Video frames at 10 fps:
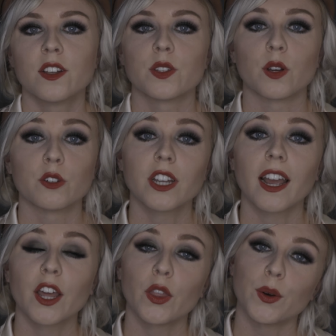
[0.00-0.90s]
so
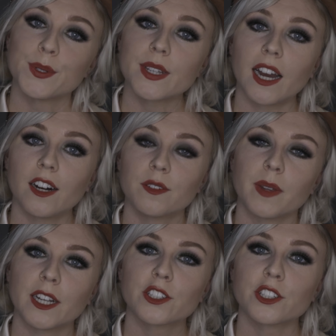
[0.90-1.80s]
check those out.
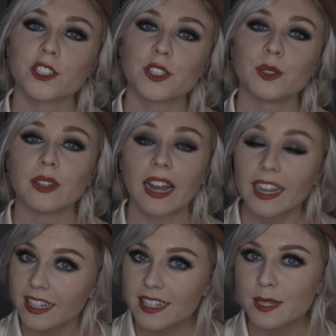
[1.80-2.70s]
Make sure to
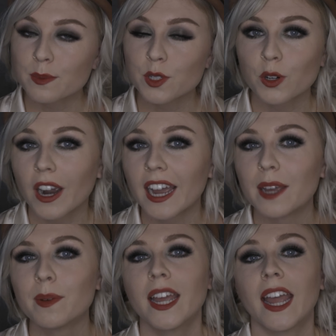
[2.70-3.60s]
like,
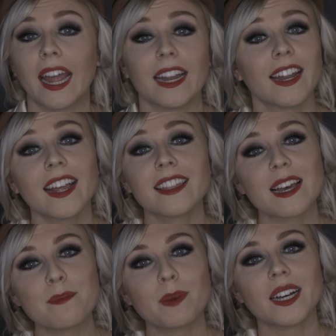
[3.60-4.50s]
subscribe, and hit
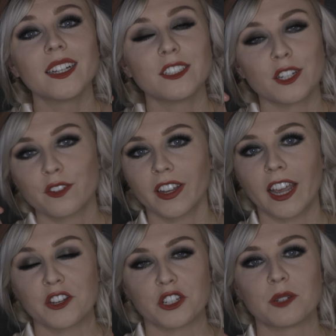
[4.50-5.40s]
that bell
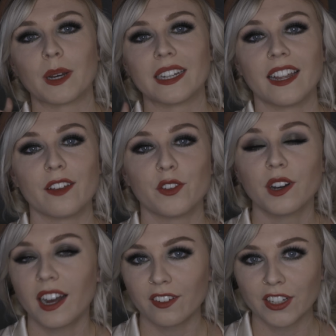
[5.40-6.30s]
notification button if you
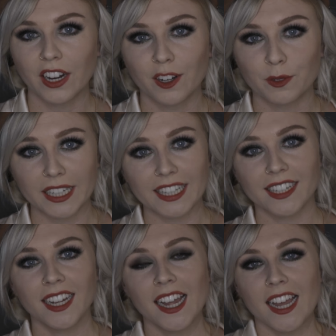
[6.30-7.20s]
haven't already.
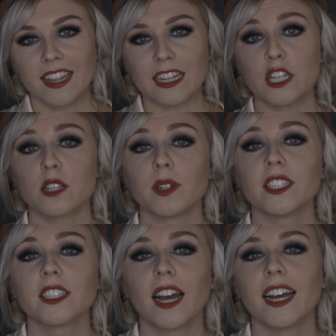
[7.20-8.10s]
Thanks so
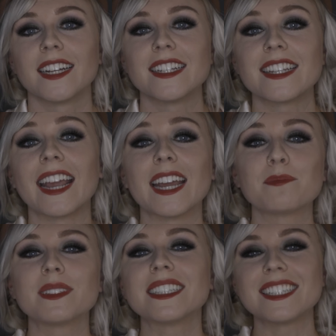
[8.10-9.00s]
much, guys,
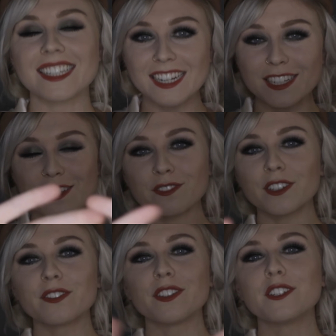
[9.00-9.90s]
and please stay tuned
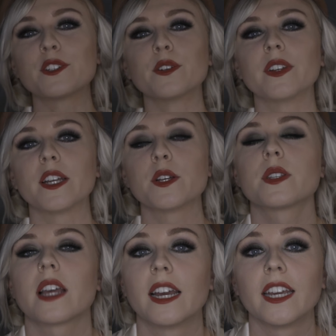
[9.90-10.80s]
for future
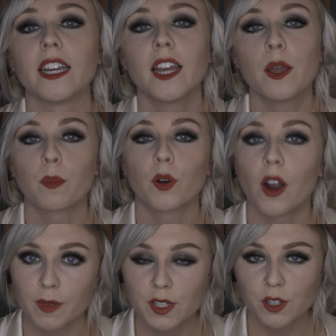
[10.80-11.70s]
videos. I
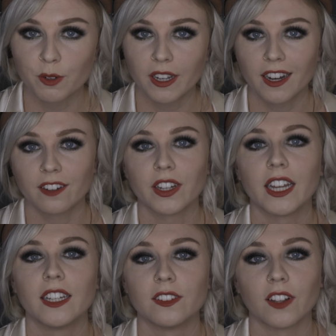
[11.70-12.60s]
promise you we have
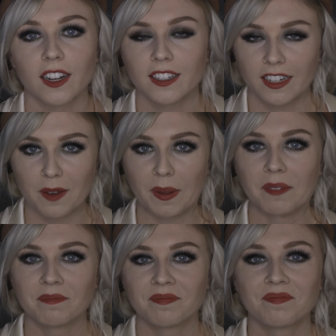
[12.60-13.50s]
a lot coming.
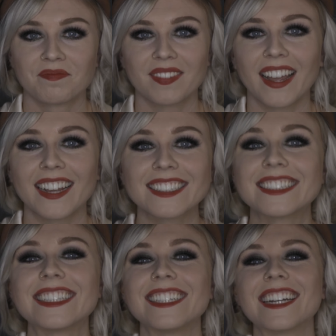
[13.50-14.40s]
Thanks.
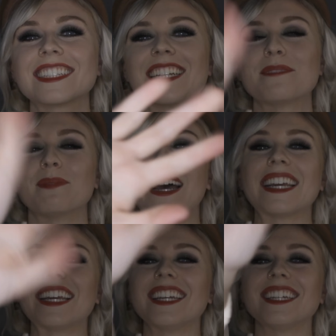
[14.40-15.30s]
See you next time.
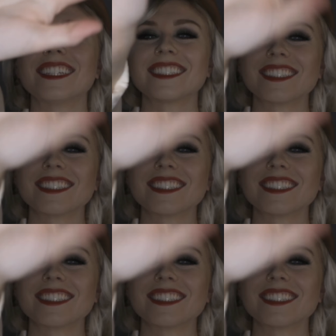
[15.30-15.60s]
Bye.